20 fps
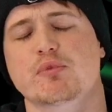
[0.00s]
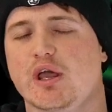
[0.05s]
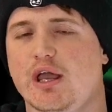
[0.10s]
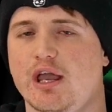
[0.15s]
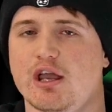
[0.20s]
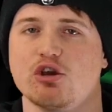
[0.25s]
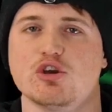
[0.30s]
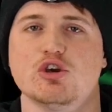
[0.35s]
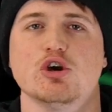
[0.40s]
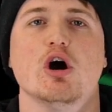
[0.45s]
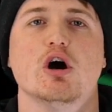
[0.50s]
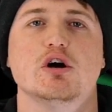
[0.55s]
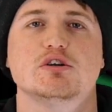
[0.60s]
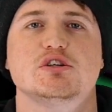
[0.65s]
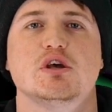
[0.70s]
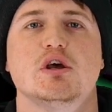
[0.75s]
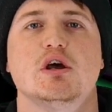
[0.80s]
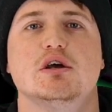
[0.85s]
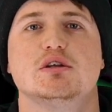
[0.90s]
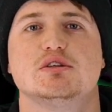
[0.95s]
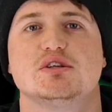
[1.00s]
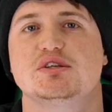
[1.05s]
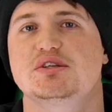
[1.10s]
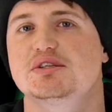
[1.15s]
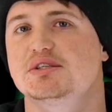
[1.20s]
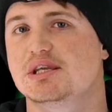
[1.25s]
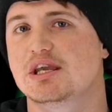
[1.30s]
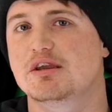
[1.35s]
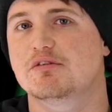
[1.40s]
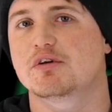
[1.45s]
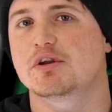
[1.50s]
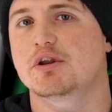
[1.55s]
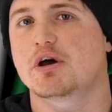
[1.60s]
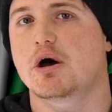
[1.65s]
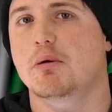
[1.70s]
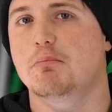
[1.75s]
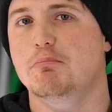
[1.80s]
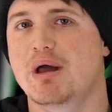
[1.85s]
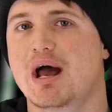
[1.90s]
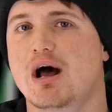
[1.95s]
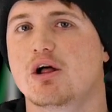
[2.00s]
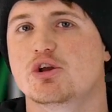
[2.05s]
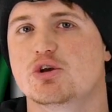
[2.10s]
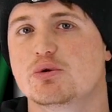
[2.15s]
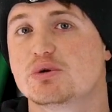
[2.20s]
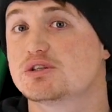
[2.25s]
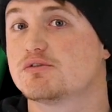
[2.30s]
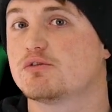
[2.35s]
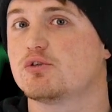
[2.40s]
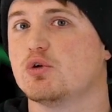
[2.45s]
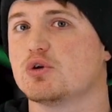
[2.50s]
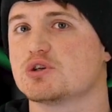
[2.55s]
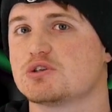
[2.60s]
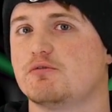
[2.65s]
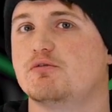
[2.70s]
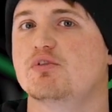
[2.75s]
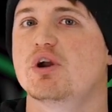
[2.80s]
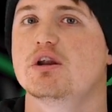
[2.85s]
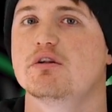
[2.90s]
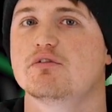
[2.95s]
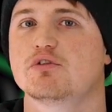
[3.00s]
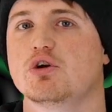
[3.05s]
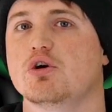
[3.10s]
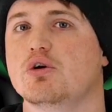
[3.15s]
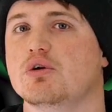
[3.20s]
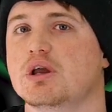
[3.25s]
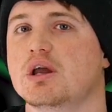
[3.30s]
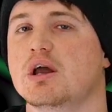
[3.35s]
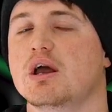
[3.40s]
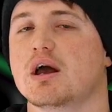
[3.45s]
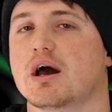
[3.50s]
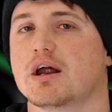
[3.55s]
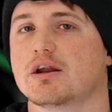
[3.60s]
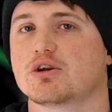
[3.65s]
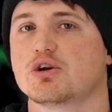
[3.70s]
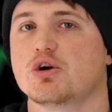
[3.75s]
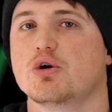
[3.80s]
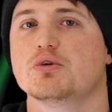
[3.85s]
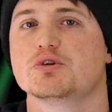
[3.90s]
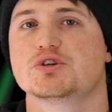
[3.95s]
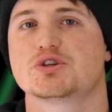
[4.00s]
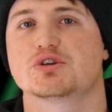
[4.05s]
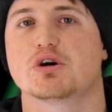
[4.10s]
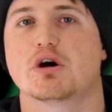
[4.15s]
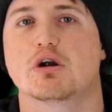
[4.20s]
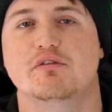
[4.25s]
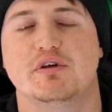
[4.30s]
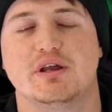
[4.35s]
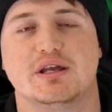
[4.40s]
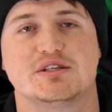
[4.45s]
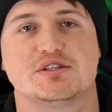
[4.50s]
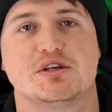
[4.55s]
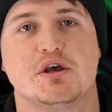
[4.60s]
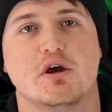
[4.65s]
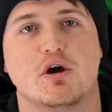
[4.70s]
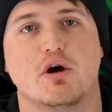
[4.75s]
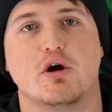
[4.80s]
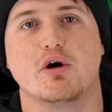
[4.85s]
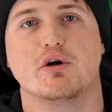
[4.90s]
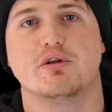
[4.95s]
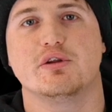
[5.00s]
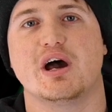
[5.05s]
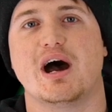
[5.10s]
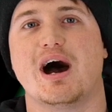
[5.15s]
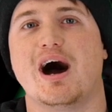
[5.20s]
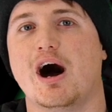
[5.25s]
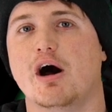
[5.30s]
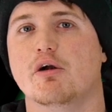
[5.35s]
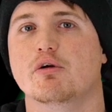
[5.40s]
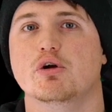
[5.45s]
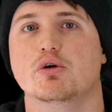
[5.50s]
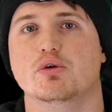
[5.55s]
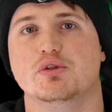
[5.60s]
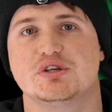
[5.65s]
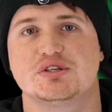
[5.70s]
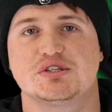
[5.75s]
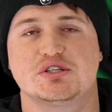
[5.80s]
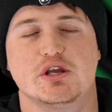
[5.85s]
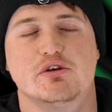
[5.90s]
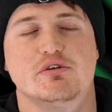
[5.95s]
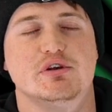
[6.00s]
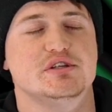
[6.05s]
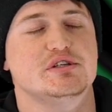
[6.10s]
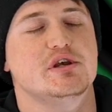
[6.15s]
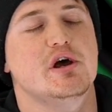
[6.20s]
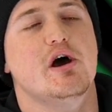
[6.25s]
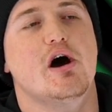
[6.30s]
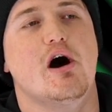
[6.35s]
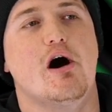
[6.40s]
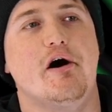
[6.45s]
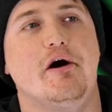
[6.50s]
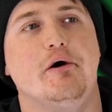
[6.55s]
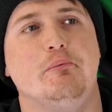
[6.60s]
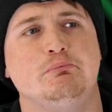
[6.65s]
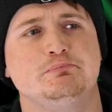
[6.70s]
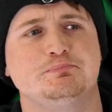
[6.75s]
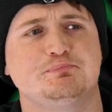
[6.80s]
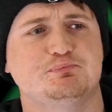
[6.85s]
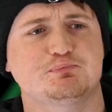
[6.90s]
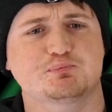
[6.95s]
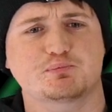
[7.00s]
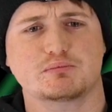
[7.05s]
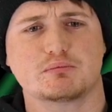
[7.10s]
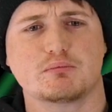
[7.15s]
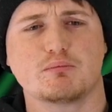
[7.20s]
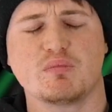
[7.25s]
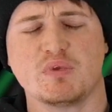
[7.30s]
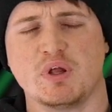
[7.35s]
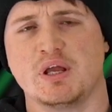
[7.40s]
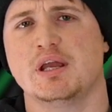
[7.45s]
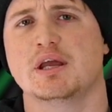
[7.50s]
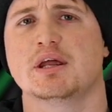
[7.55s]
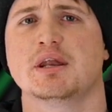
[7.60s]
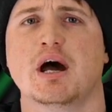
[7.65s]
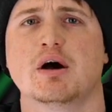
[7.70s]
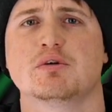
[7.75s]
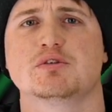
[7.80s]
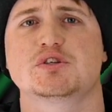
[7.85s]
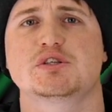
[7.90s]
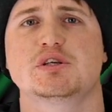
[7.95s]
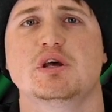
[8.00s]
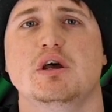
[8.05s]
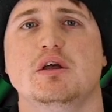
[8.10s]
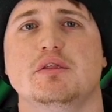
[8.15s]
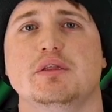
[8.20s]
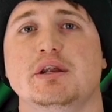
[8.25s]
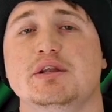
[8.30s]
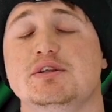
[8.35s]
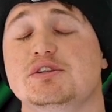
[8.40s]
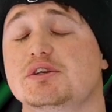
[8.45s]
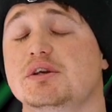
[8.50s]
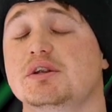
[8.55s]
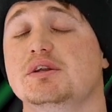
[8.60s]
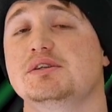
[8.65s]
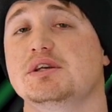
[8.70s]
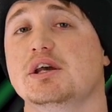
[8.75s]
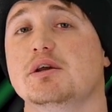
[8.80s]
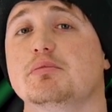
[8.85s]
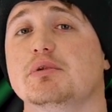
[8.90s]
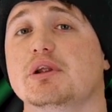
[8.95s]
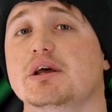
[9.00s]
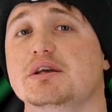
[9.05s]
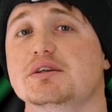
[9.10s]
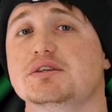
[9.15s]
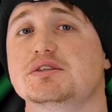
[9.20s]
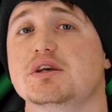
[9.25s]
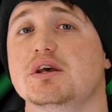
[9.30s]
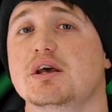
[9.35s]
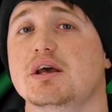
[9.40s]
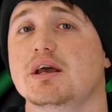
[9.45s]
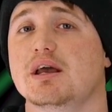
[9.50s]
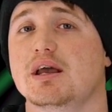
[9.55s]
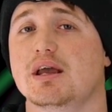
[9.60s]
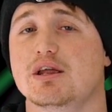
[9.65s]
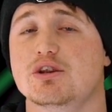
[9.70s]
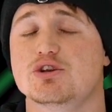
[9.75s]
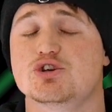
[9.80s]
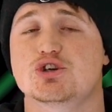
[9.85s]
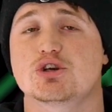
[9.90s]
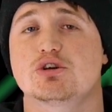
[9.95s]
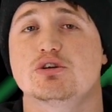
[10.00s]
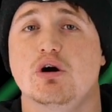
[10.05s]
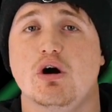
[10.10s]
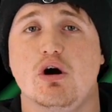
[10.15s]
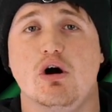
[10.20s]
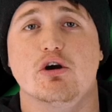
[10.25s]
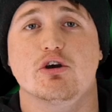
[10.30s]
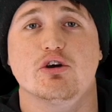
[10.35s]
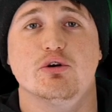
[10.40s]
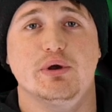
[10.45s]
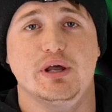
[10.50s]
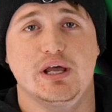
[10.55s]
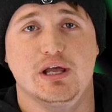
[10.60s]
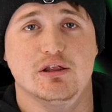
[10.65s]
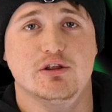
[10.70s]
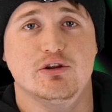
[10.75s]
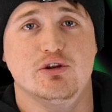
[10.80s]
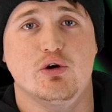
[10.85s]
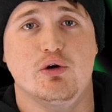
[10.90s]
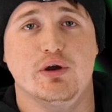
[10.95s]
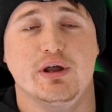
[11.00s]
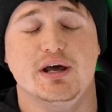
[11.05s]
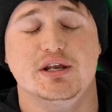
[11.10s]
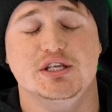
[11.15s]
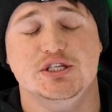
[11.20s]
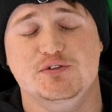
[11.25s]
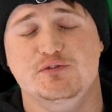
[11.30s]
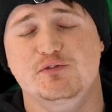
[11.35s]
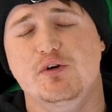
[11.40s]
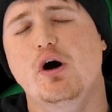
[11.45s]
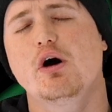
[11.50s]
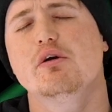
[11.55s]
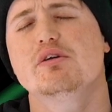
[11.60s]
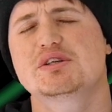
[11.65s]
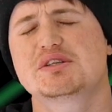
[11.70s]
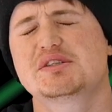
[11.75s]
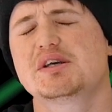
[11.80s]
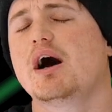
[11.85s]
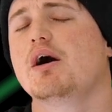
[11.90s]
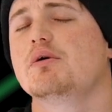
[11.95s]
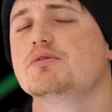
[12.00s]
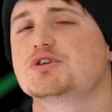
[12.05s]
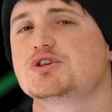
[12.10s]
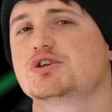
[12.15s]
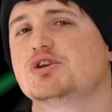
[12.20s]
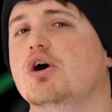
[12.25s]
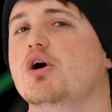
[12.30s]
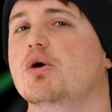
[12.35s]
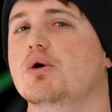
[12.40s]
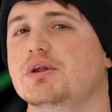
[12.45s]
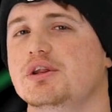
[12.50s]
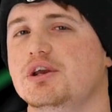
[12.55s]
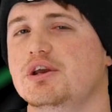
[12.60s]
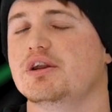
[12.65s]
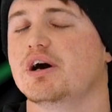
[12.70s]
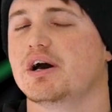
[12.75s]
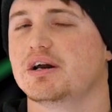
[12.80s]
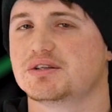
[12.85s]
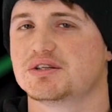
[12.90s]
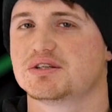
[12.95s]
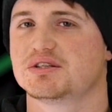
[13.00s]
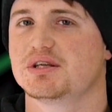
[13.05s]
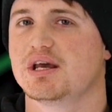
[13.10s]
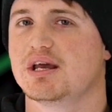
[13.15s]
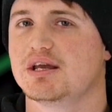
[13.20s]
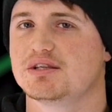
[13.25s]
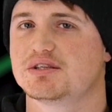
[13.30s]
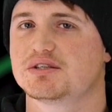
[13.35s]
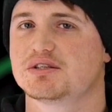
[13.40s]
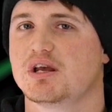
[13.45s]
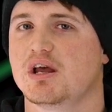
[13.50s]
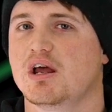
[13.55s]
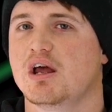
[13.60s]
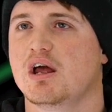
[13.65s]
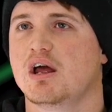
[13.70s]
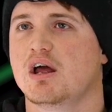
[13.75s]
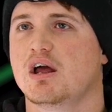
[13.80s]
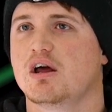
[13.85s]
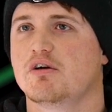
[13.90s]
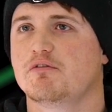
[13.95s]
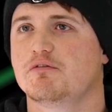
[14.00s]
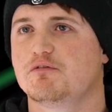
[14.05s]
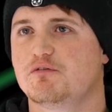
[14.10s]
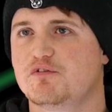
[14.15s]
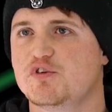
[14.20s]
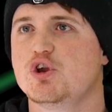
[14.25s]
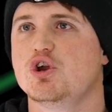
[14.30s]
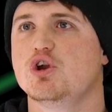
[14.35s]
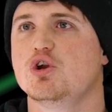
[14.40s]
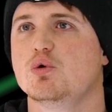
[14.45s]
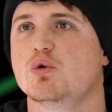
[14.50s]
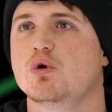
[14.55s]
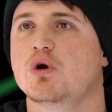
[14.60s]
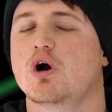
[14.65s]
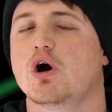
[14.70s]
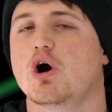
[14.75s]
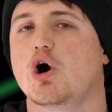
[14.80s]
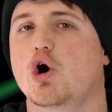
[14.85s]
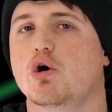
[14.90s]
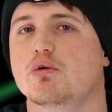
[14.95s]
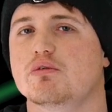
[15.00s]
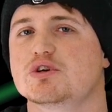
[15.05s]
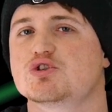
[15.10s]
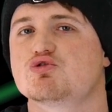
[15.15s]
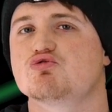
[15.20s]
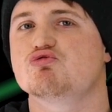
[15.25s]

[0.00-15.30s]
It cut to Stephen Amell, who is, of course, a friend of Cody and a co star of his on Arrow, the series. Um, he announced that it's going to take place in Chicago, Illinois. And as far as towns go in the United States, few are as